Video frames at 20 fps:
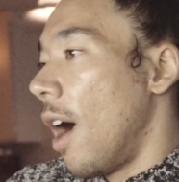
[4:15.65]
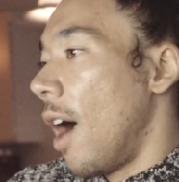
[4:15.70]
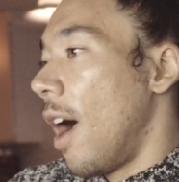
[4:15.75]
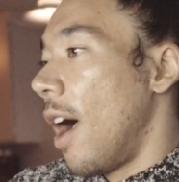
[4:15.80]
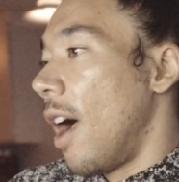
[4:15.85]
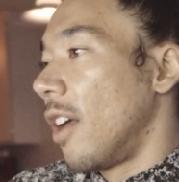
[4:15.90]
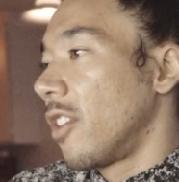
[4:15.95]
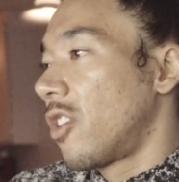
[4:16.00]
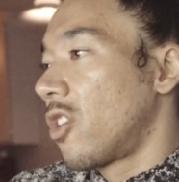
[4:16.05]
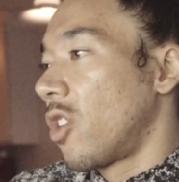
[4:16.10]

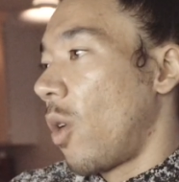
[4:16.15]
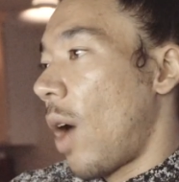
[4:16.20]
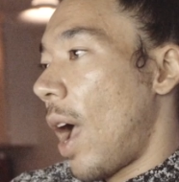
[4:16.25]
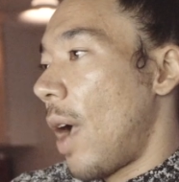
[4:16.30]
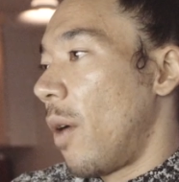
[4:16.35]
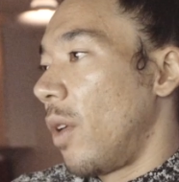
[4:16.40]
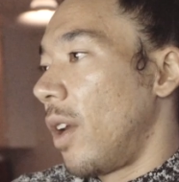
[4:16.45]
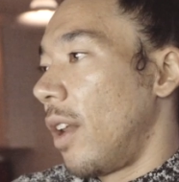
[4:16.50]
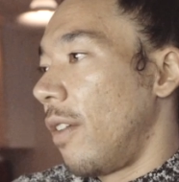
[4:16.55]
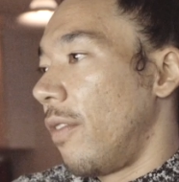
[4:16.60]
Uh, so
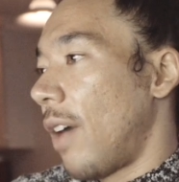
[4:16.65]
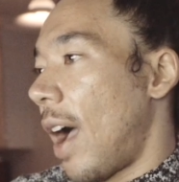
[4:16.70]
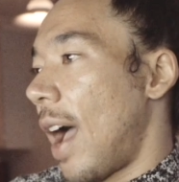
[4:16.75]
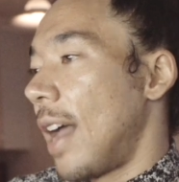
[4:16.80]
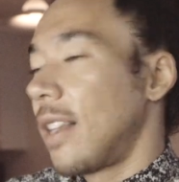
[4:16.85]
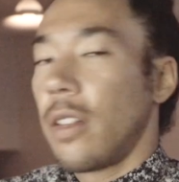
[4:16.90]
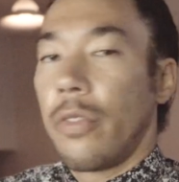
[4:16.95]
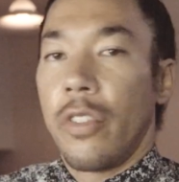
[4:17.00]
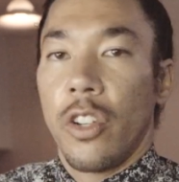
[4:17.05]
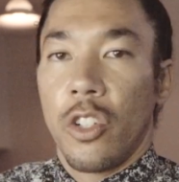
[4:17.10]
I would
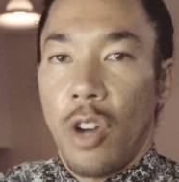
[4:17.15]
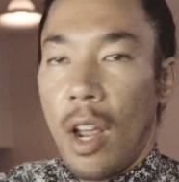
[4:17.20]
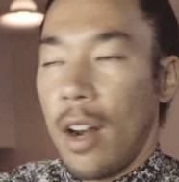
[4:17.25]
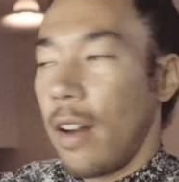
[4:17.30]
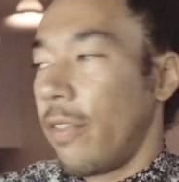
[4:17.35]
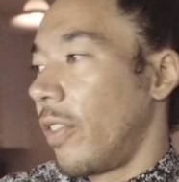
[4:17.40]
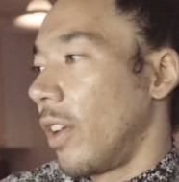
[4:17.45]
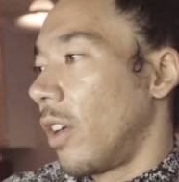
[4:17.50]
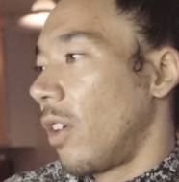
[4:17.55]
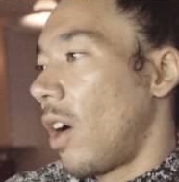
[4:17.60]
advise if you're trying
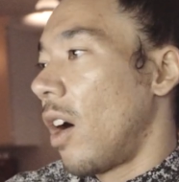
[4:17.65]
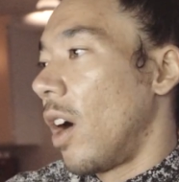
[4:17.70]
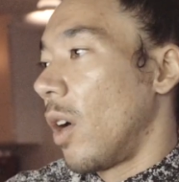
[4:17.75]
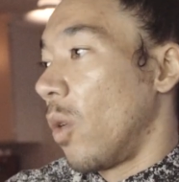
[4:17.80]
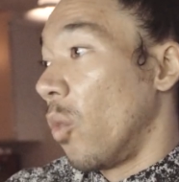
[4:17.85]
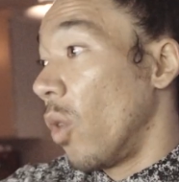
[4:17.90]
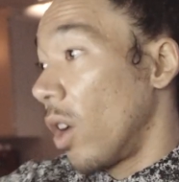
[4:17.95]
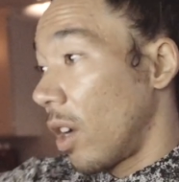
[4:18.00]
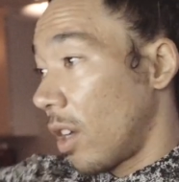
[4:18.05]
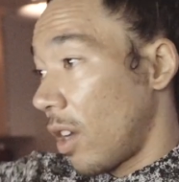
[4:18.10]
to figure out
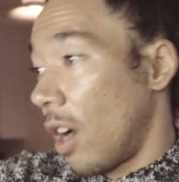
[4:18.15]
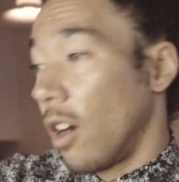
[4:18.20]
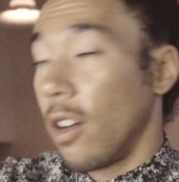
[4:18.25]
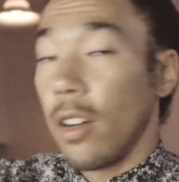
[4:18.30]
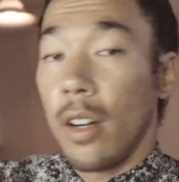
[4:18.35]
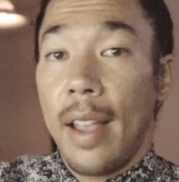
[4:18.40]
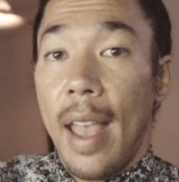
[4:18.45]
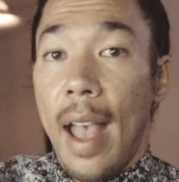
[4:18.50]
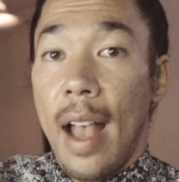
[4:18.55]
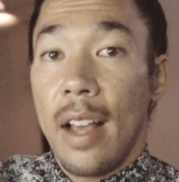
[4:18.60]
like what
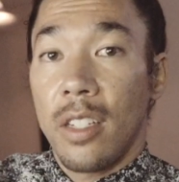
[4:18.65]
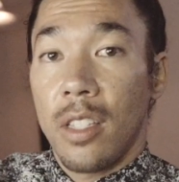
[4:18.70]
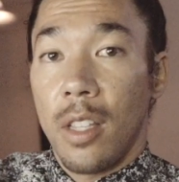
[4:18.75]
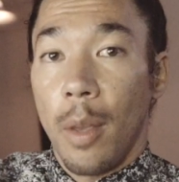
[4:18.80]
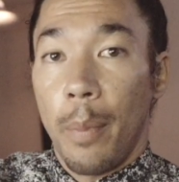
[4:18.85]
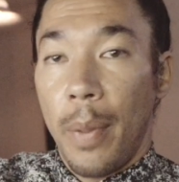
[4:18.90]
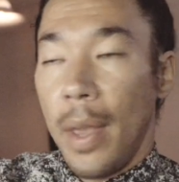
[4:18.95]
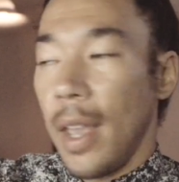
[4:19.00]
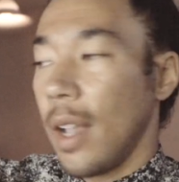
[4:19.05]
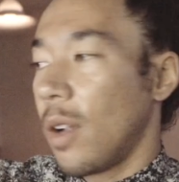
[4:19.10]
color cast
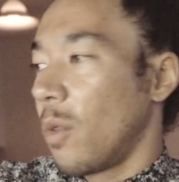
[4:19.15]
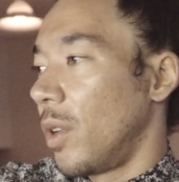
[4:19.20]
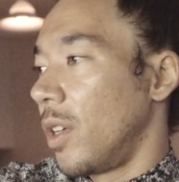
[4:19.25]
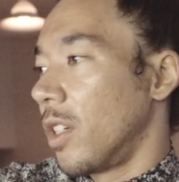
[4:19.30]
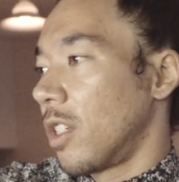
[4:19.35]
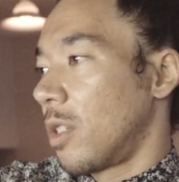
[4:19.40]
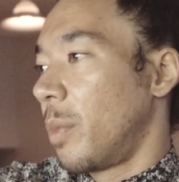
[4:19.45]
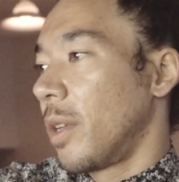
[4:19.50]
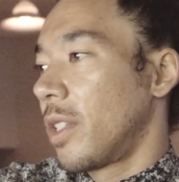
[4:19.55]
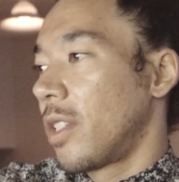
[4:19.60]
to pick when
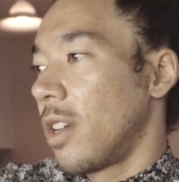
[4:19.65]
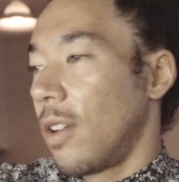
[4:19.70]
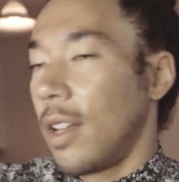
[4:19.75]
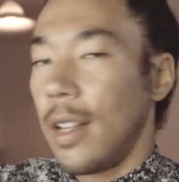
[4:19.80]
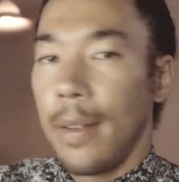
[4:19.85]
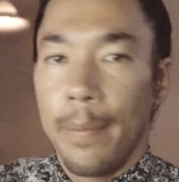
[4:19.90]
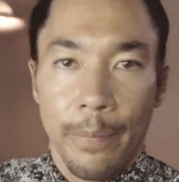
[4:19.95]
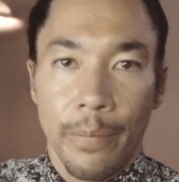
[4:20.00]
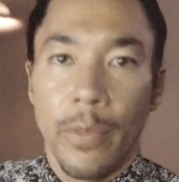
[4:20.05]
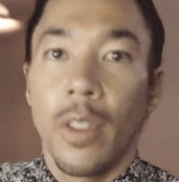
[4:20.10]
you're split
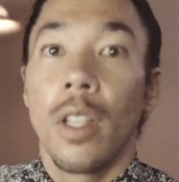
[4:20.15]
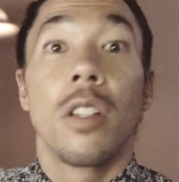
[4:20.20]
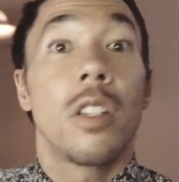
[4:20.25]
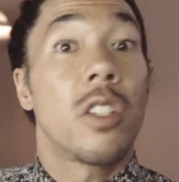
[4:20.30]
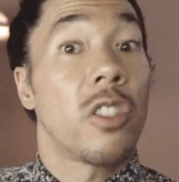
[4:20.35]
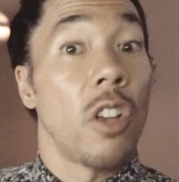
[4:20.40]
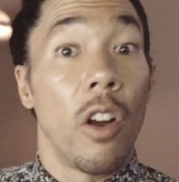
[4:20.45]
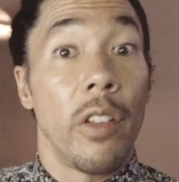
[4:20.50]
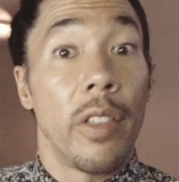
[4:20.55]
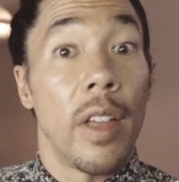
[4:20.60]
toning,
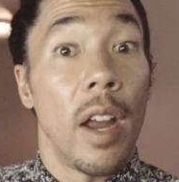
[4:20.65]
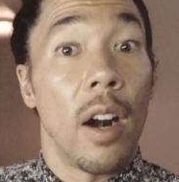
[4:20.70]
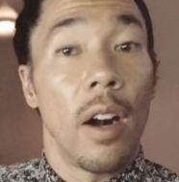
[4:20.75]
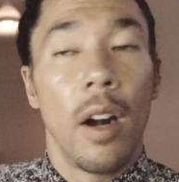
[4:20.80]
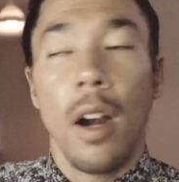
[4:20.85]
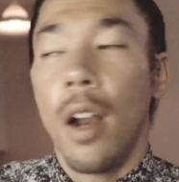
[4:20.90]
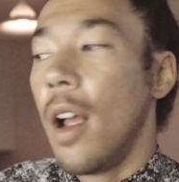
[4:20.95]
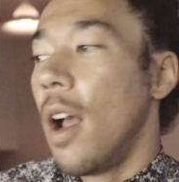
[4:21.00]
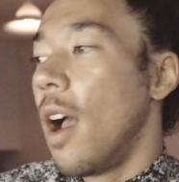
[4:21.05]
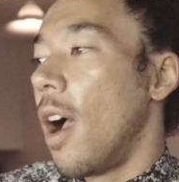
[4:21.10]
start there.